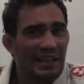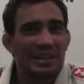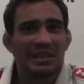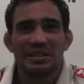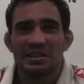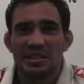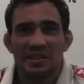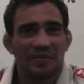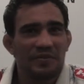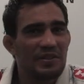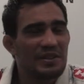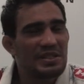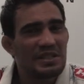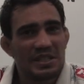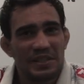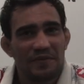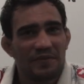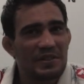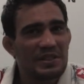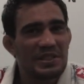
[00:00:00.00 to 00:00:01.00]
He defense,
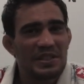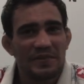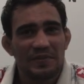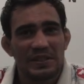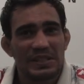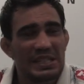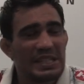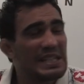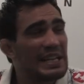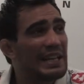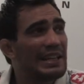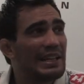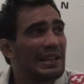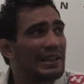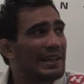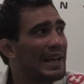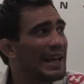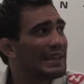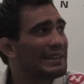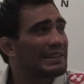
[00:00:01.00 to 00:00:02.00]
defense, defense. He
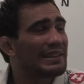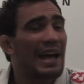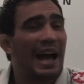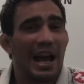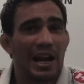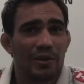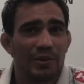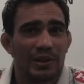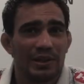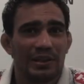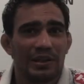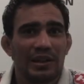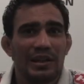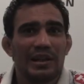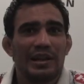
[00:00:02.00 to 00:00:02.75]
didn't get tired.